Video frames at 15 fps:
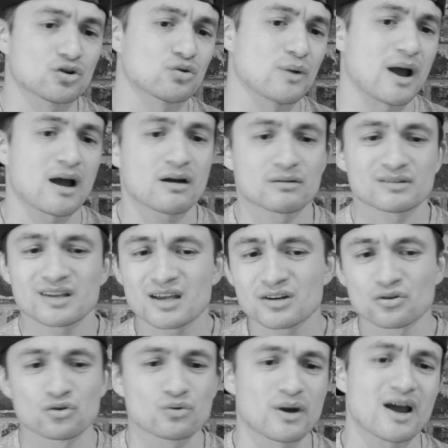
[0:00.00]
around and
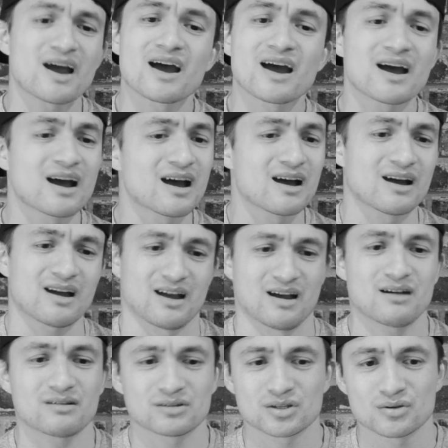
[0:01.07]

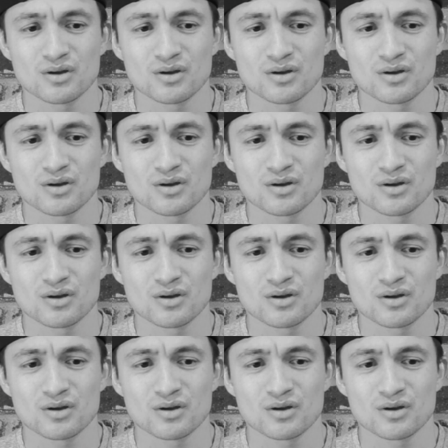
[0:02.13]
around.